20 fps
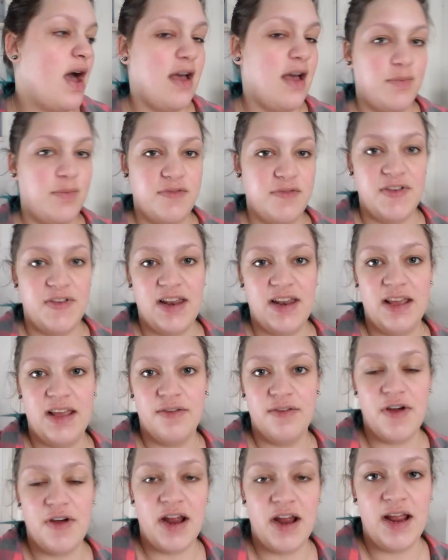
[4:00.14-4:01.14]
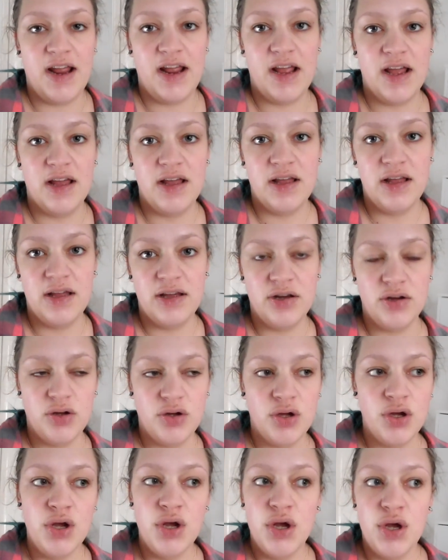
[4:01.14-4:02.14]
I've been feeling very
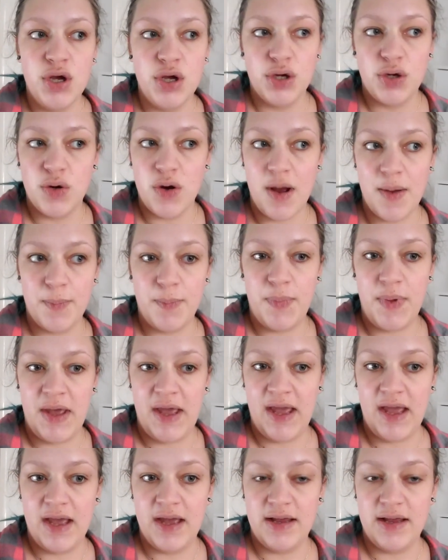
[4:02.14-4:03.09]
crampy